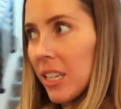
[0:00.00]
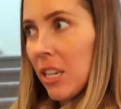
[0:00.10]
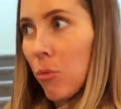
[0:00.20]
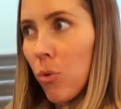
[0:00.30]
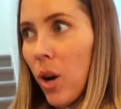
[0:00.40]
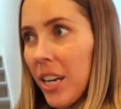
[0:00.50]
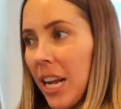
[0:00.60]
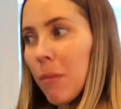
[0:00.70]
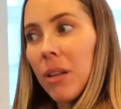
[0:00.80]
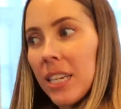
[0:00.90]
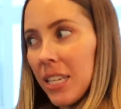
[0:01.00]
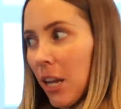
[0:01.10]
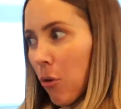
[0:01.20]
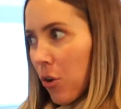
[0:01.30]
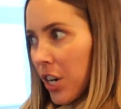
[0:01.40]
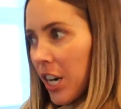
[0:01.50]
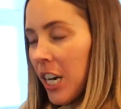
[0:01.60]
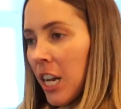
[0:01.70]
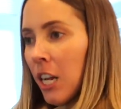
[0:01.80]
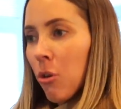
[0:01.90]
as in Juan and I placed that
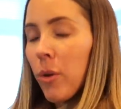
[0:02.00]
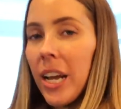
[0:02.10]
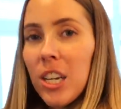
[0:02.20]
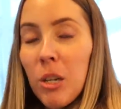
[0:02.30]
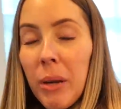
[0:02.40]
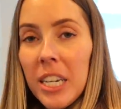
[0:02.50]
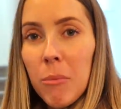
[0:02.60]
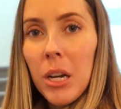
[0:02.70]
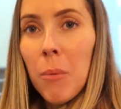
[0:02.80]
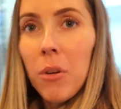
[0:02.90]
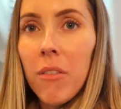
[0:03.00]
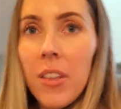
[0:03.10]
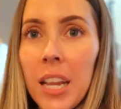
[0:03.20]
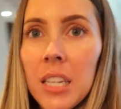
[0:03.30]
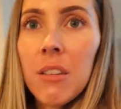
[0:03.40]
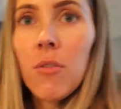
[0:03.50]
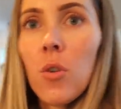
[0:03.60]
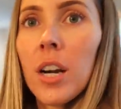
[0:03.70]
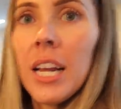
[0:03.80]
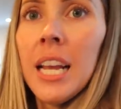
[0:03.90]
order, we actually picked up a couple of things
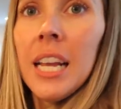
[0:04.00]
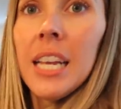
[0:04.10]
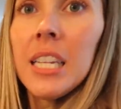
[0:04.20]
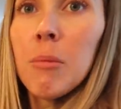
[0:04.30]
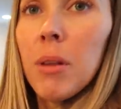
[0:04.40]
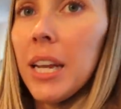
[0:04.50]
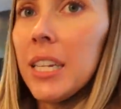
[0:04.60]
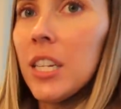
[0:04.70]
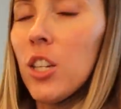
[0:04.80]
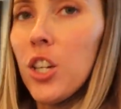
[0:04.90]
for his place